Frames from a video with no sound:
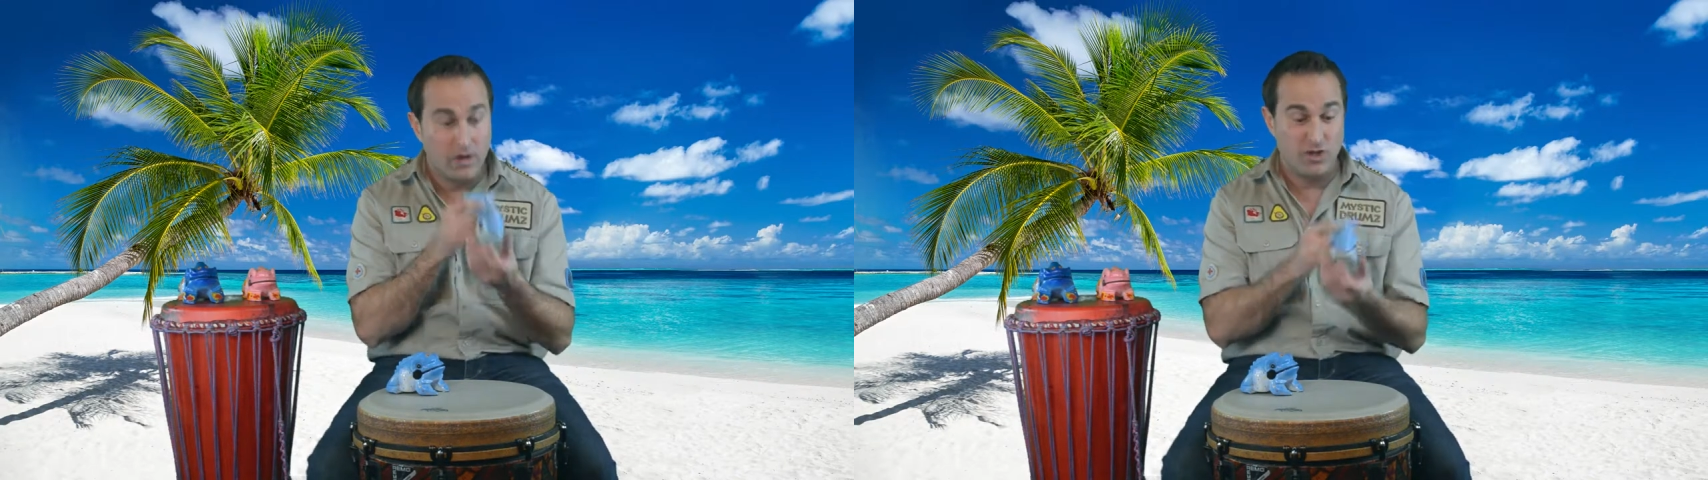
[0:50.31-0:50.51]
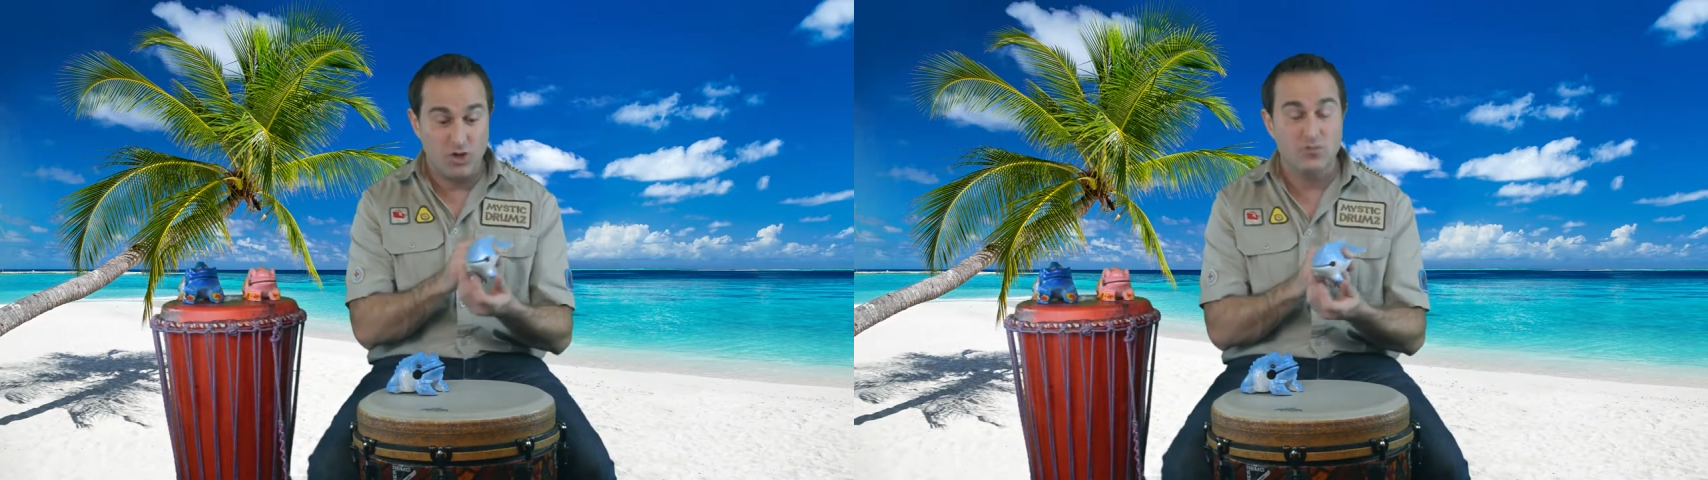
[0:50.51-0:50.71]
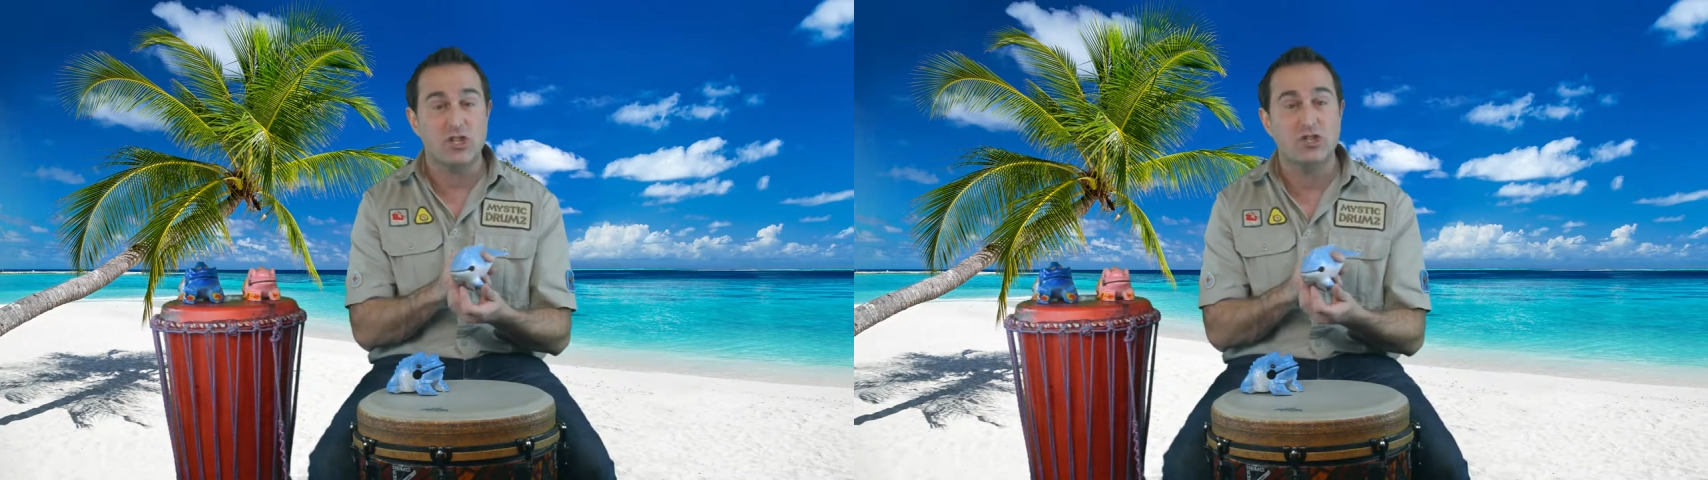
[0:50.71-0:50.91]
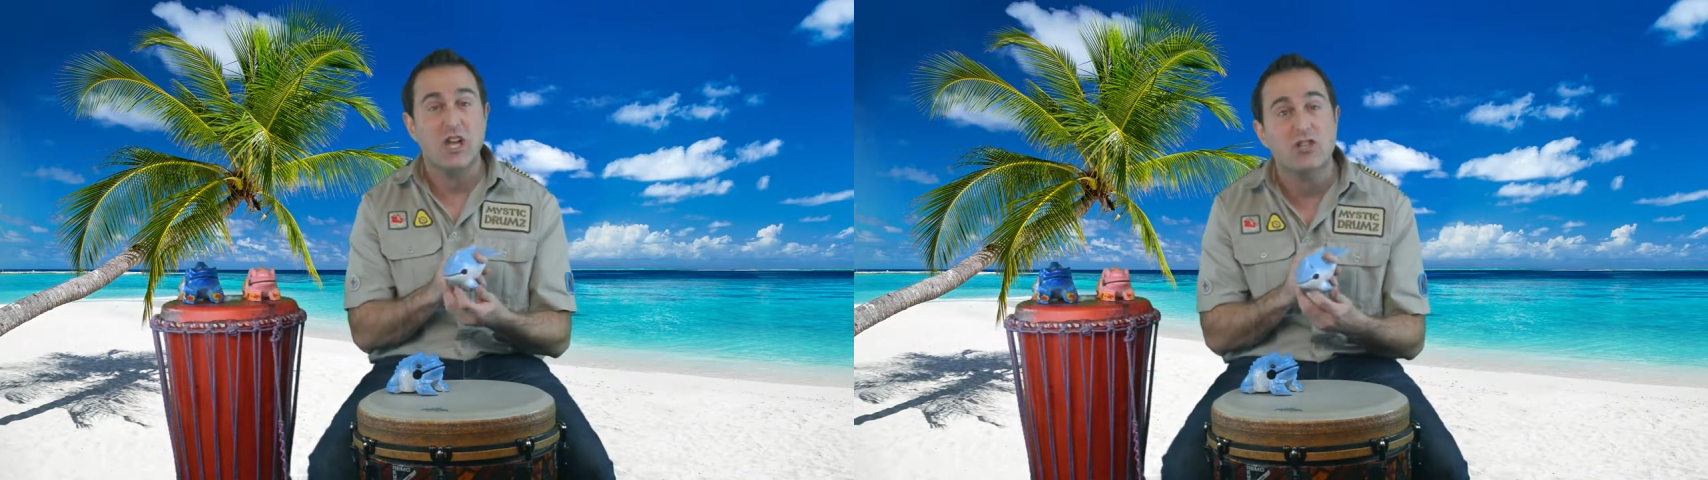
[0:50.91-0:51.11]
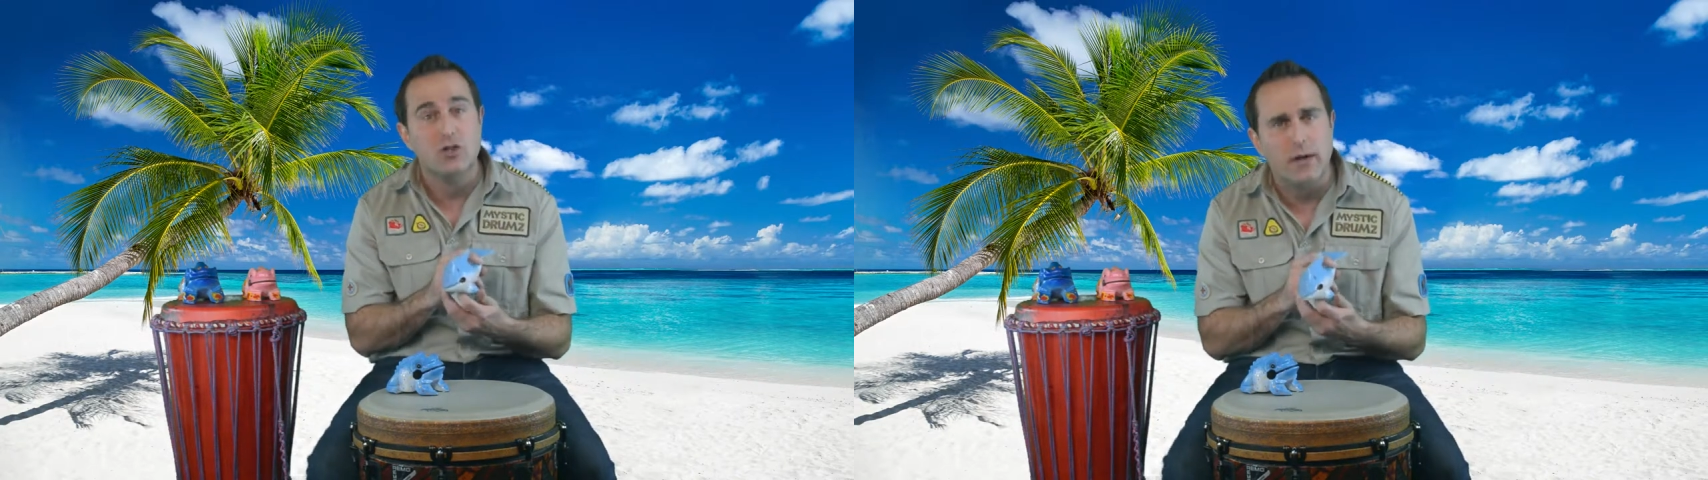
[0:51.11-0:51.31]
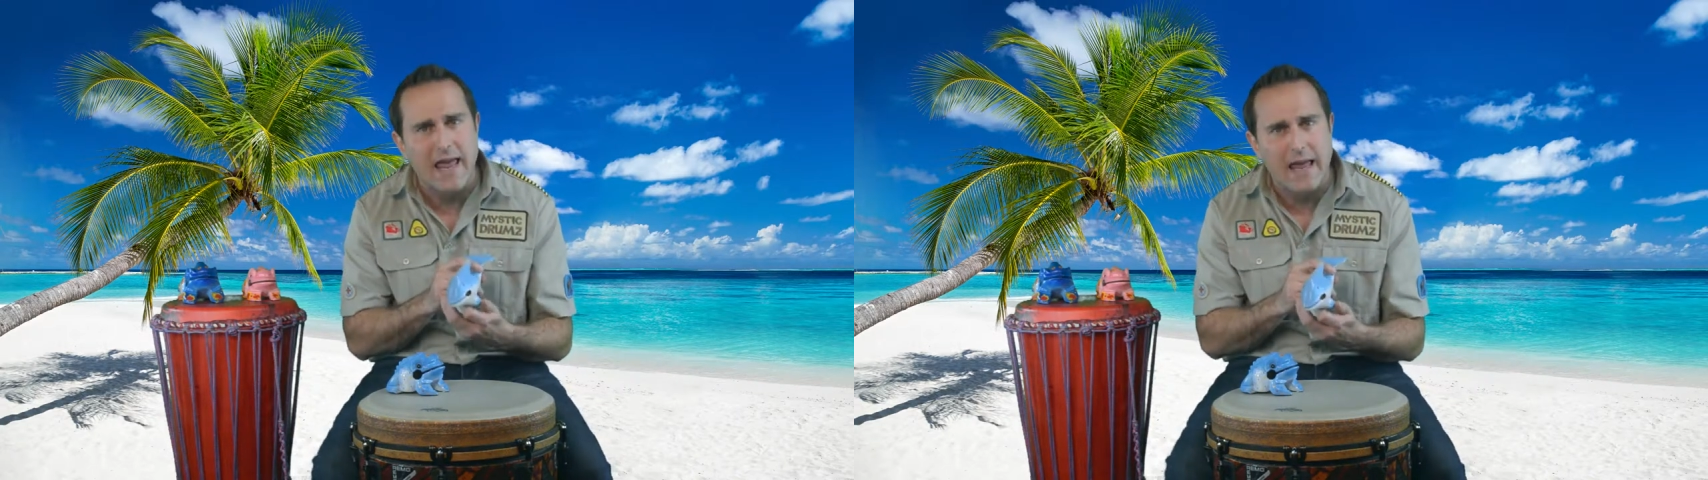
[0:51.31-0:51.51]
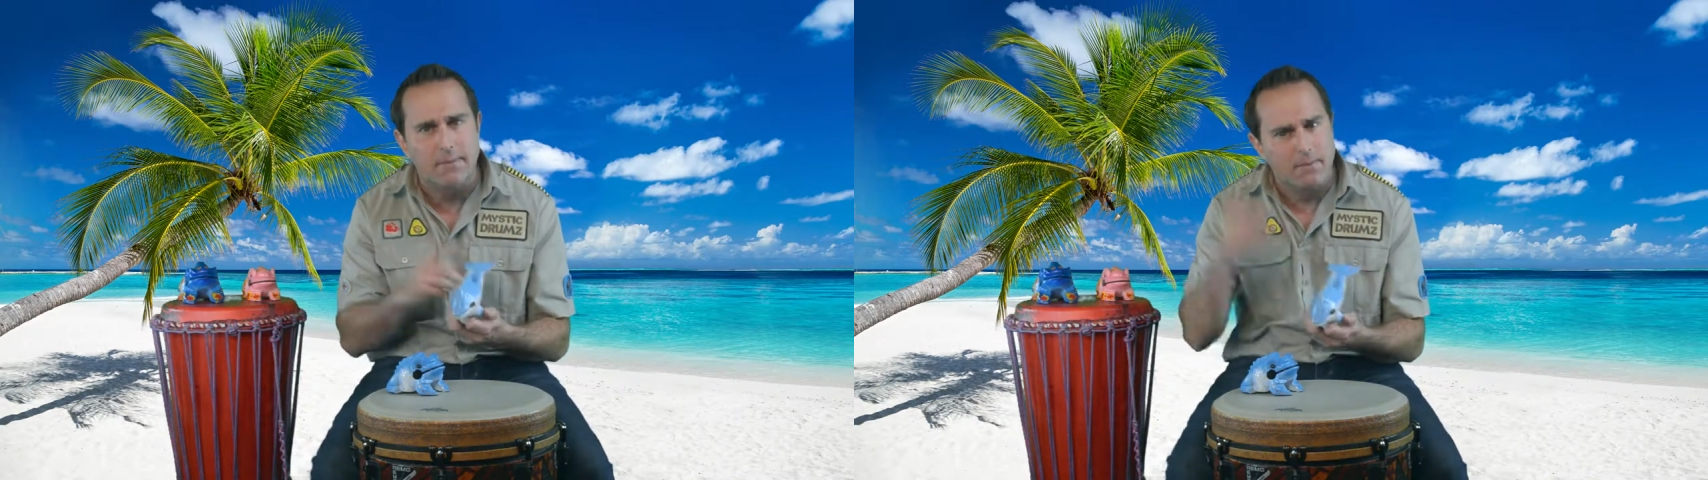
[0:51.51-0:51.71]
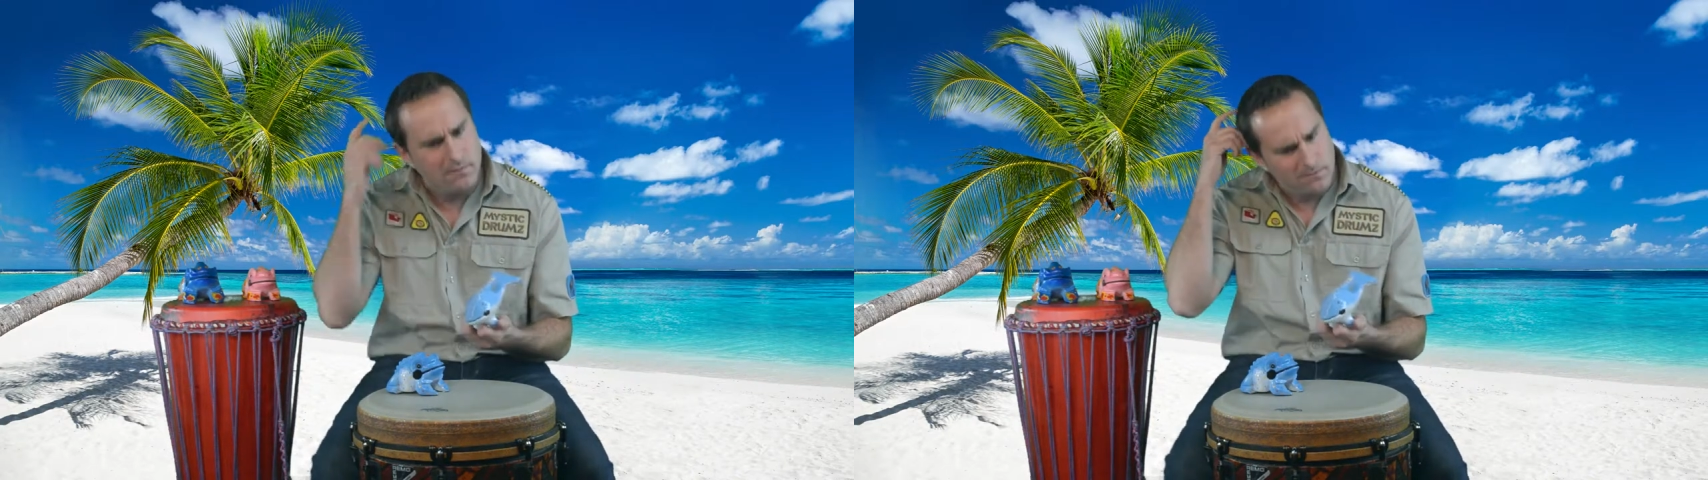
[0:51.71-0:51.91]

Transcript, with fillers: You just changed your name.